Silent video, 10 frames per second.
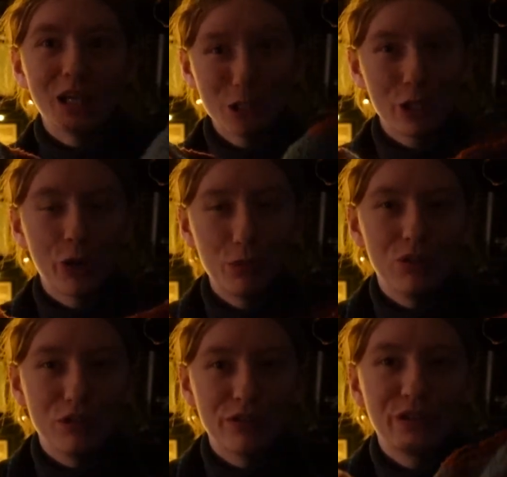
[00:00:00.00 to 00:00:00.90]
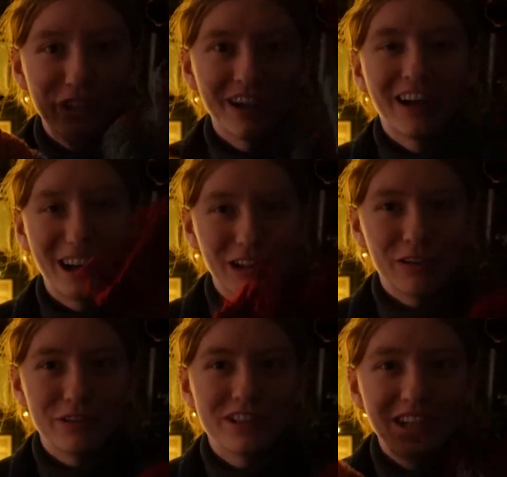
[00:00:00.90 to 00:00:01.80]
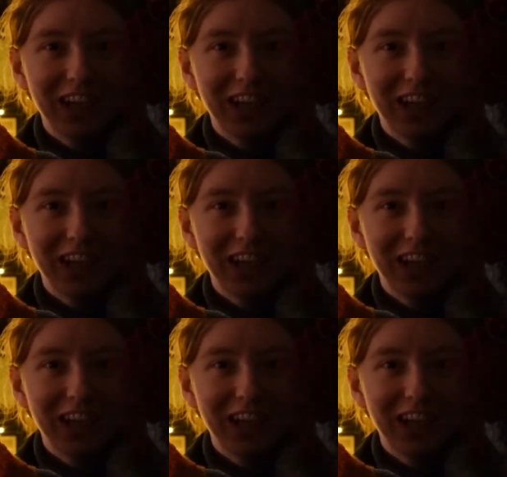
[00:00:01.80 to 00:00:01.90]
so beautiful. I love it.